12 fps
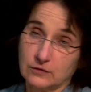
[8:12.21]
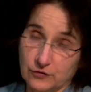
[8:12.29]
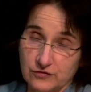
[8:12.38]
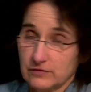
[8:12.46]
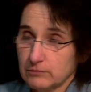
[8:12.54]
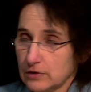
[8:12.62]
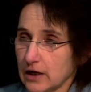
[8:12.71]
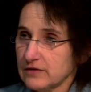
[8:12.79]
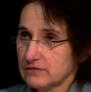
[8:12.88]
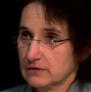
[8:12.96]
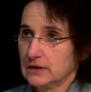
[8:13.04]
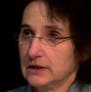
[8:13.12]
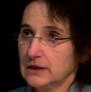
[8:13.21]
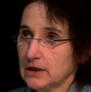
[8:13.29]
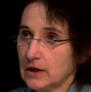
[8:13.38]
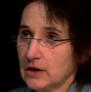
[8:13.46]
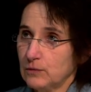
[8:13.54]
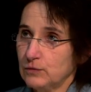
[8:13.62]
not surprisingly,
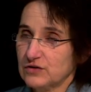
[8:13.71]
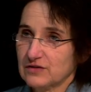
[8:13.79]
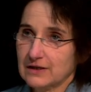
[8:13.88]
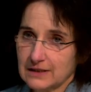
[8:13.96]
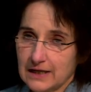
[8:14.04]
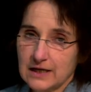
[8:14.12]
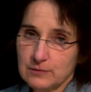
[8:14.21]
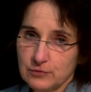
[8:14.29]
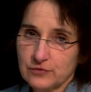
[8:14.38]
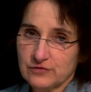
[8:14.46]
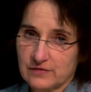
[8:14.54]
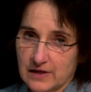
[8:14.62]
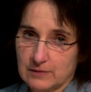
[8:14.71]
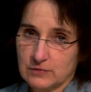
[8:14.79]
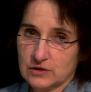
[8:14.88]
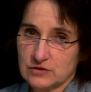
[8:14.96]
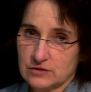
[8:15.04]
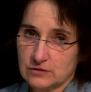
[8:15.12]
which enables
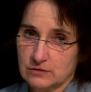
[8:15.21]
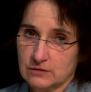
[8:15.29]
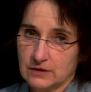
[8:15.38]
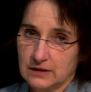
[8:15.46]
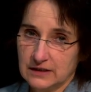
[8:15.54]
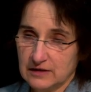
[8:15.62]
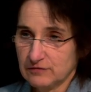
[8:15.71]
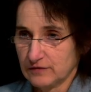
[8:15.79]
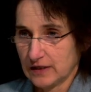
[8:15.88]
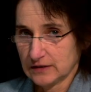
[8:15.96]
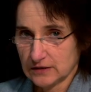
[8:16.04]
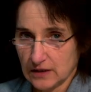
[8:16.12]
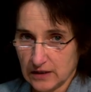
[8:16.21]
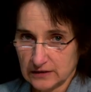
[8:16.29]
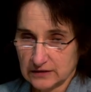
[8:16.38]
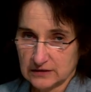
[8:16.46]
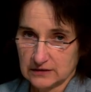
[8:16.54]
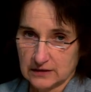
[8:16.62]
them to live and
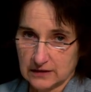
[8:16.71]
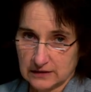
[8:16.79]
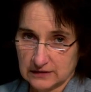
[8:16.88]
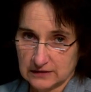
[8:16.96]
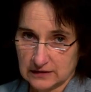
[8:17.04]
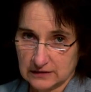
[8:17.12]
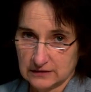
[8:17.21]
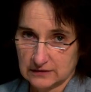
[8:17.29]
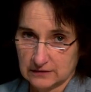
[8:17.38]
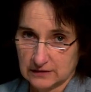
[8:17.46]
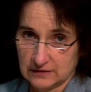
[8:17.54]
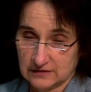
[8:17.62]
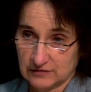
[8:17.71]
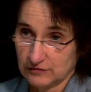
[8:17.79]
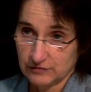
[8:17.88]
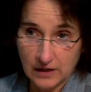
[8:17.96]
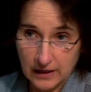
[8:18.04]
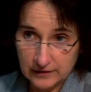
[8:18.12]
hunt and
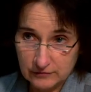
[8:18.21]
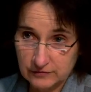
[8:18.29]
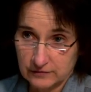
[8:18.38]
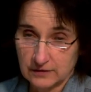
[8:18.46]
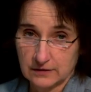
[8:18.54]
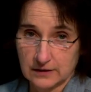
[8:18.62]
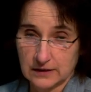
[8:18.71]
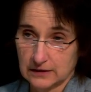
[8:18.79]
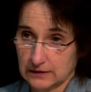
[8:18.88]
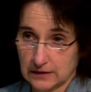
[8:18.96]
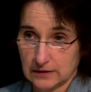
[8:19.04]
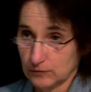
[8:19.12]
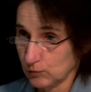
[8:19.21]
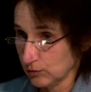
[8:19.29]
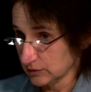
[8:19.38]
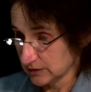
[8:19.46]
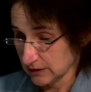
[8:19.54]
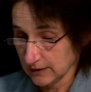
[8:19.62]
survive in
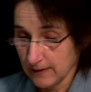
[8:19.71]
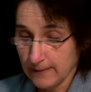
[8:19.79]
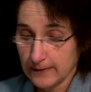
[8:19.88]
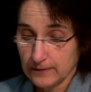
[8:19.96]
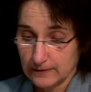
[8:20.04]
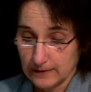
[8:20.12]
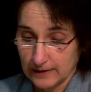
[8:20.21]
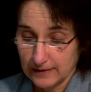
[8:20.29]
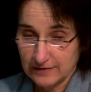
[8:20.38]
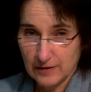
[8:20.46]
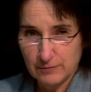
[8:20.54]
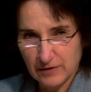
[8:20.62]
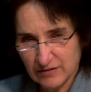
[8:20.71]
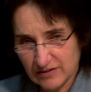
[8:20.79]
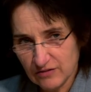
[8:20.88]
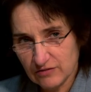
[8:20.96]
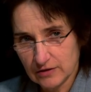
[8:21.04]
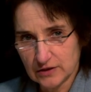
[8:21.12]
water. And there are
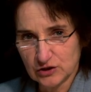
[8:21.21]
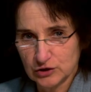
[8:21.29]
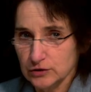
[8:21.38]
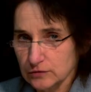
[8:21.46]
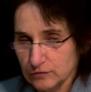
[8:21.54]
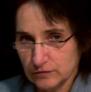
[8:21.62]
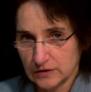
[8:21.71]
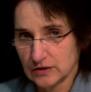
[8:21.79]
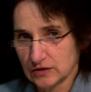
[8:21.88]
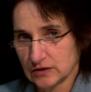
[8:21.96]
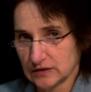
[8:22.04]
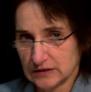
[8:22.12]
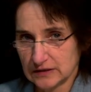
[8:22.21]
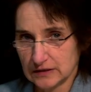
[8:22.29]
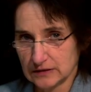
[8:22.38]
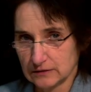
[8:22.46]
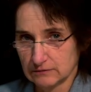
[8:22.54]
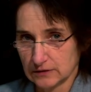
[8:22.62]
essentially 2 features
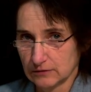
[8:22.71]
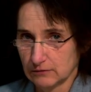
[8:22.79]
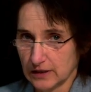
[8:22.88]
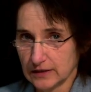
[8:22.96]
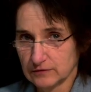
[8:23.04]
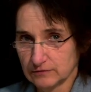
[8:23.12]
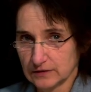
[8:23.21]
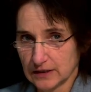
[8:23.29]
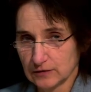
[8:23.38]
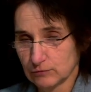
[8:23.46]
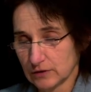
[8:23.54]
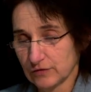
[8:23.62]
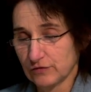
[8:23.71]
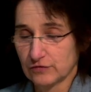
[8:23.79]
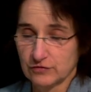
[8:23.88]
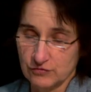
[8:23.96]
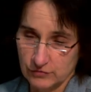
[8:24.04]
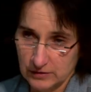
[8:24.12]
that are required for that. One is
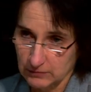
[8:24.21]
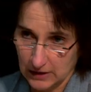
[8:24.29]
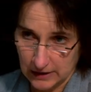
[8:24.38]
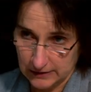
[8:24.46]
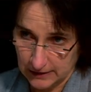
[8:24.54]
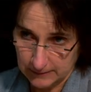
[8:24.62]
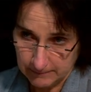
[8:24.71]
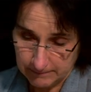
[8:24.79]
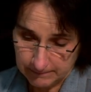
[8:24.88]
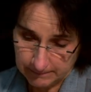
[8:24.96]
streamlining,